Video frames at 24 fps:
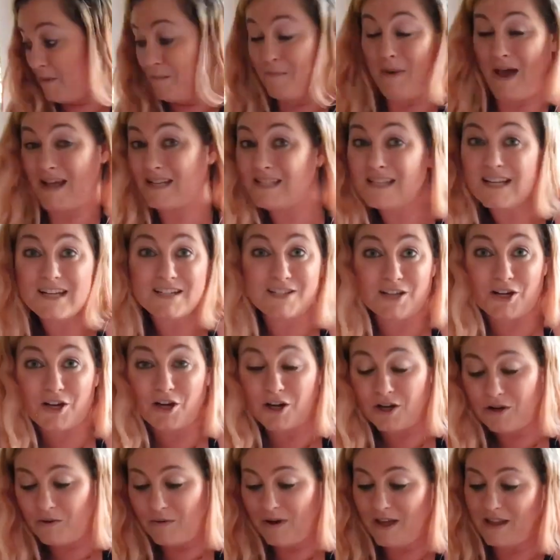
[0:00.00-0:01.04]
The best thing to
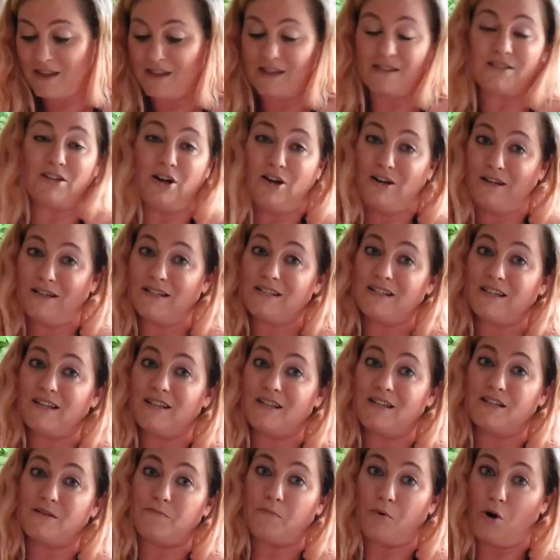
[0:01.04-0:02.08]
cook with is honestly
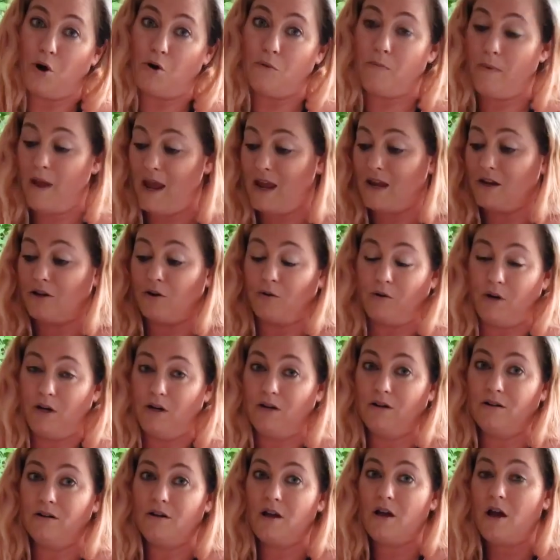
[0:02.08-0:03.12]
this propane
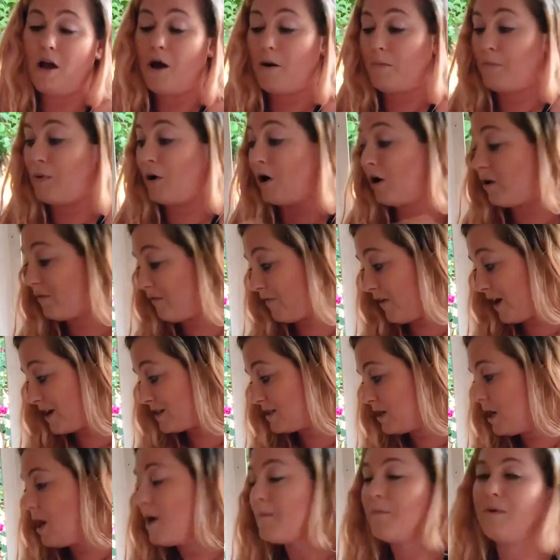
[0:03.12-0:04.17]
grill.
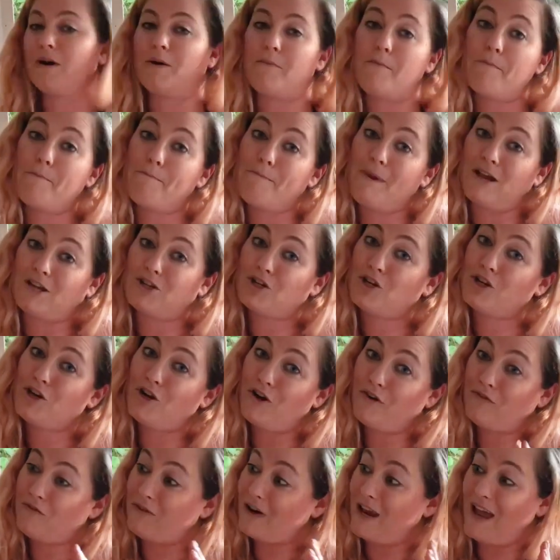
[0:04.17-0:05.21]
Perfect, but make sure you
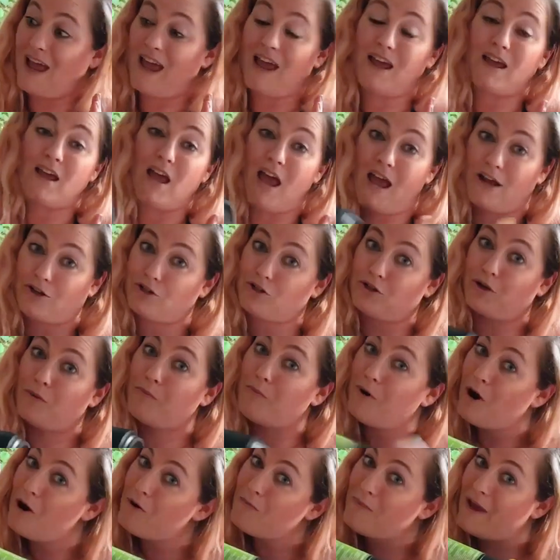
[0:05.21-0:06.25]
don't forget extra
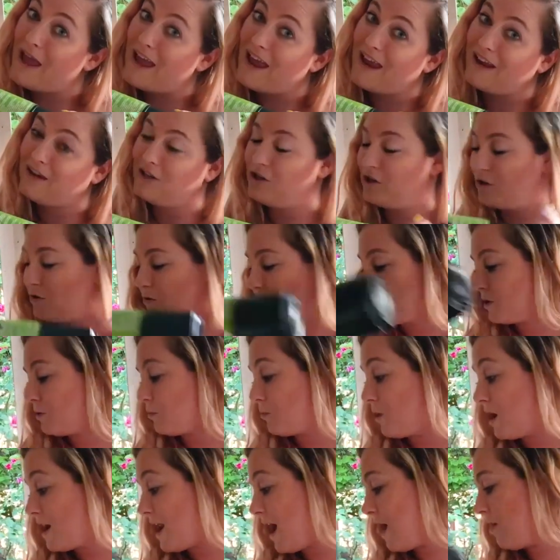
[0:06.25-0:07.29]
propane. You don't wanna
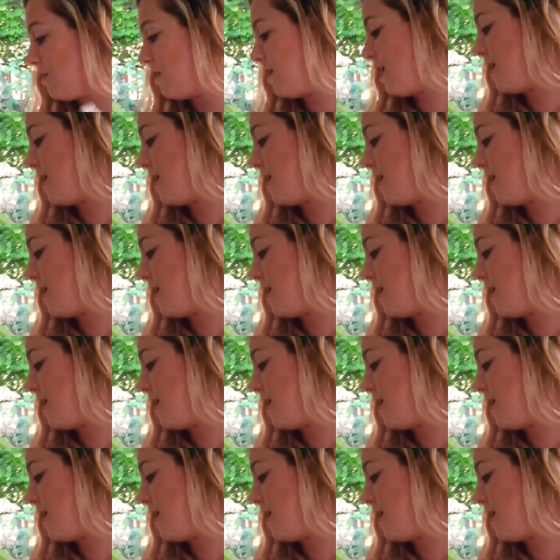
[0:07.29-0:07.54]
run out